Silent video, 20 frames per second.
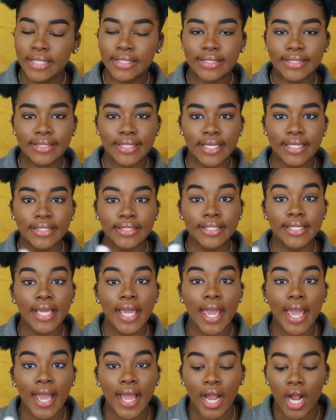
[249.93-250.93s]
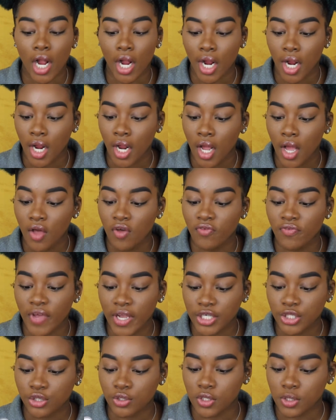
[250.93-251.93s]
skincare
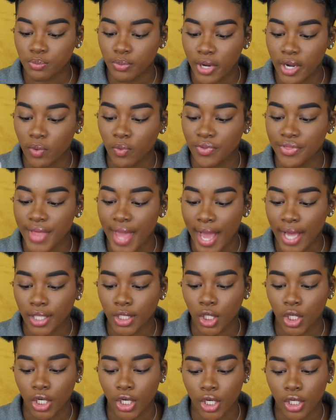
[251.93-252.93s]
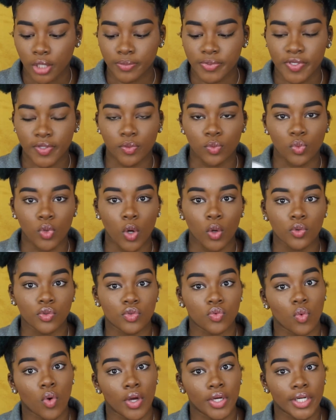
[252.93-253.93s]
facial spray with aloe herbs and
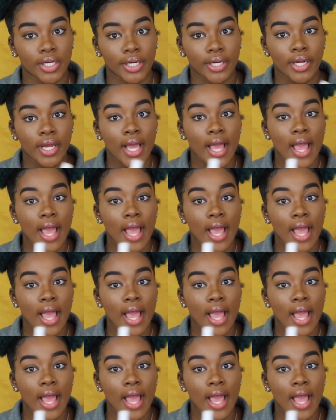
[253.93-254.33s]
rose water,